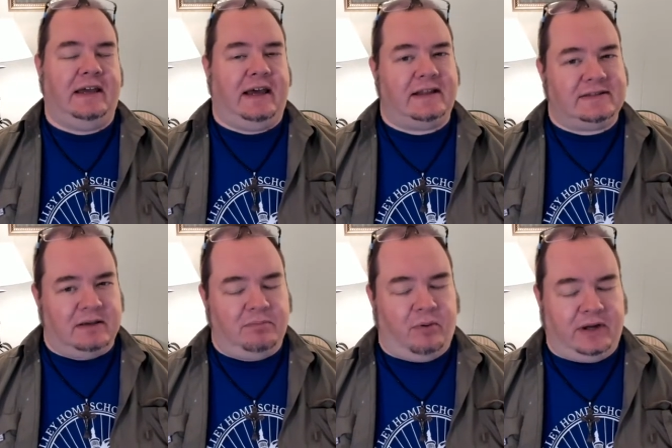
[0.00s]
at
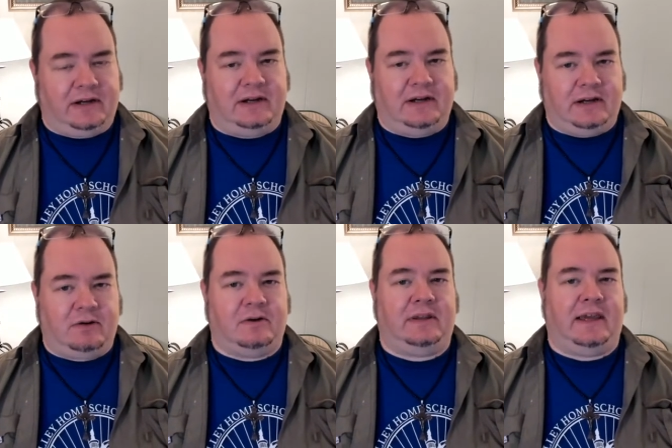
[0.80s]
some point
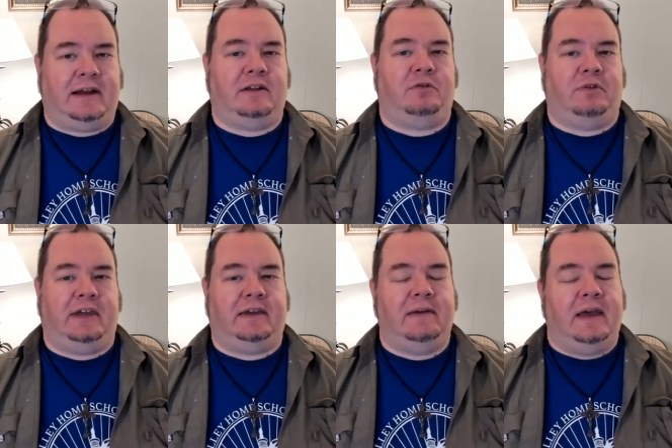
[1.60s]
nearer the end of the week